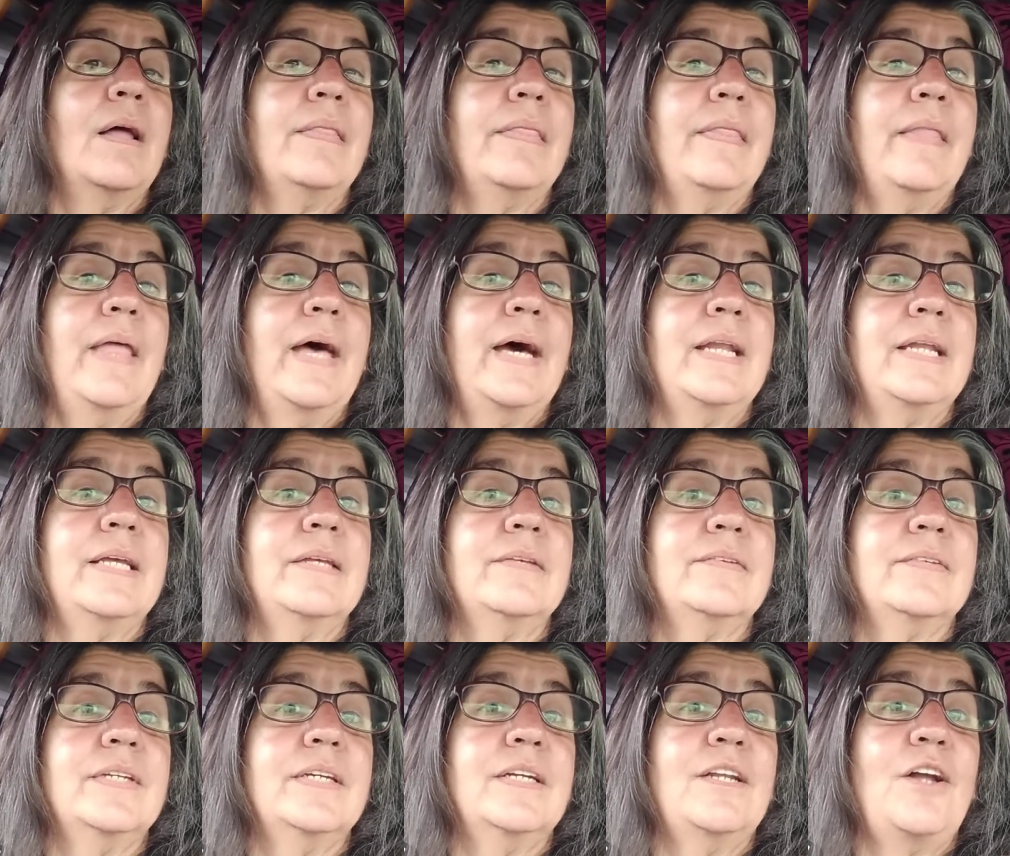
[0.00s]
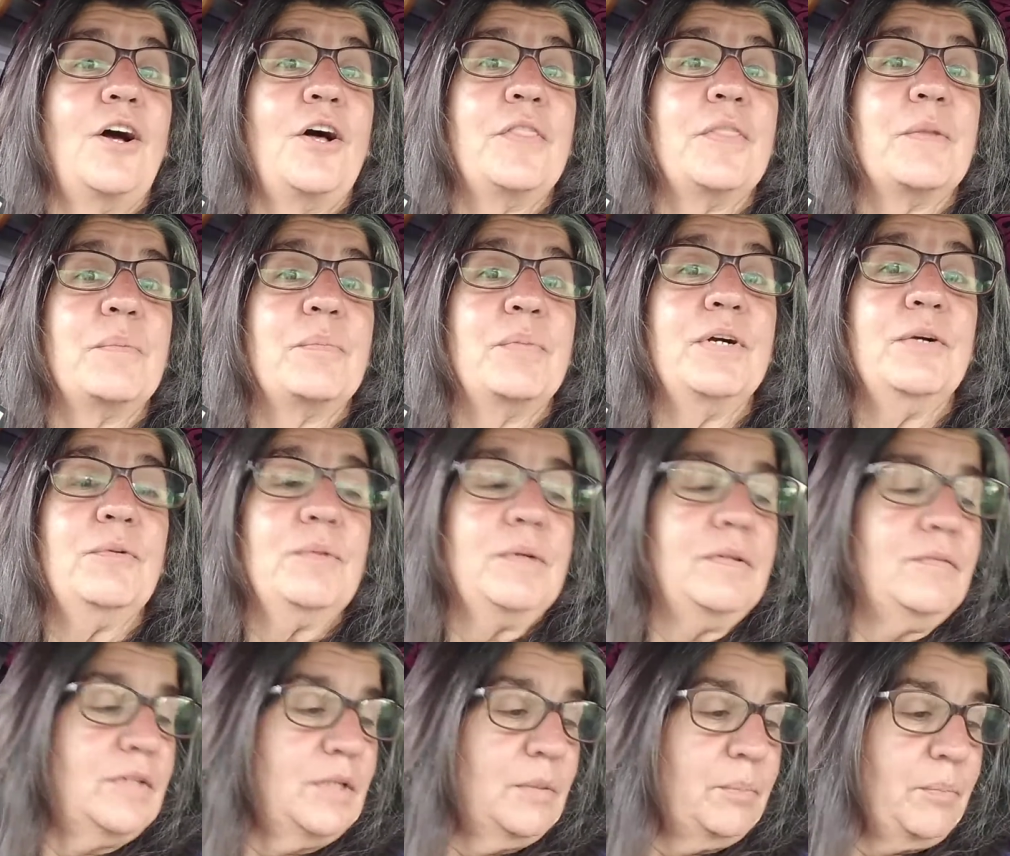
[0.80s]
That is it on the book
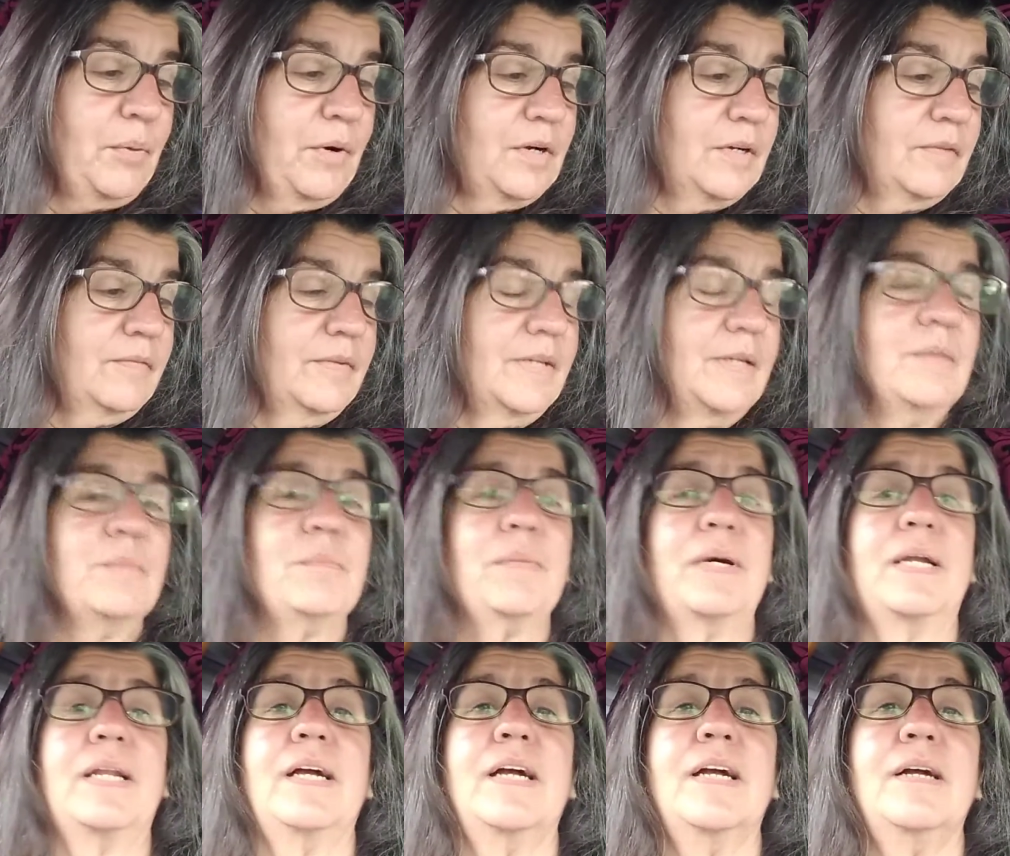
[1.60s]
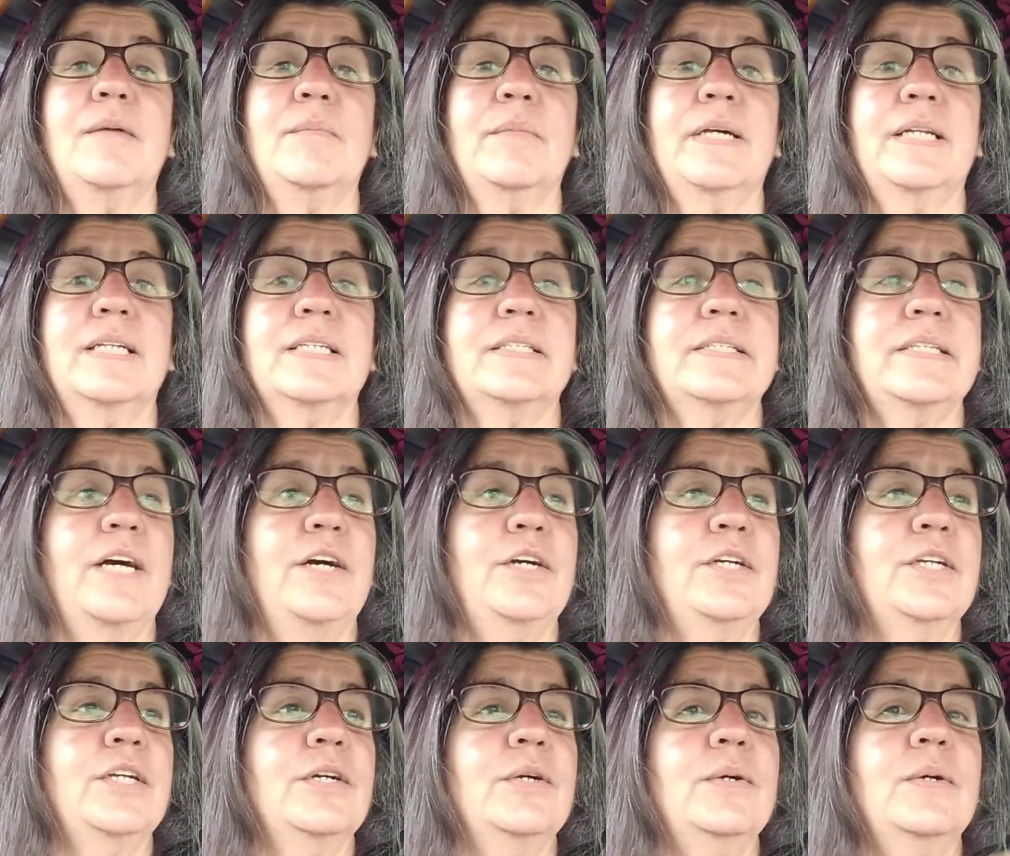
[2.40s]
review part of it. But I am going to tell
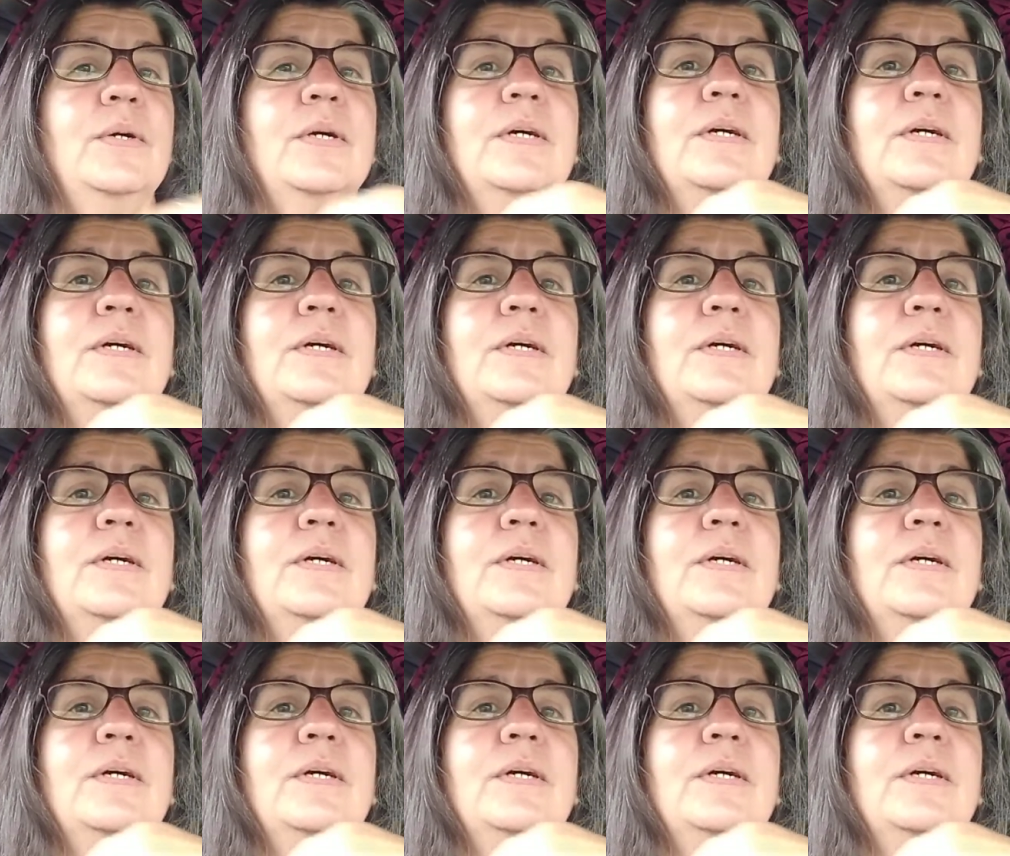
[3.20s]
you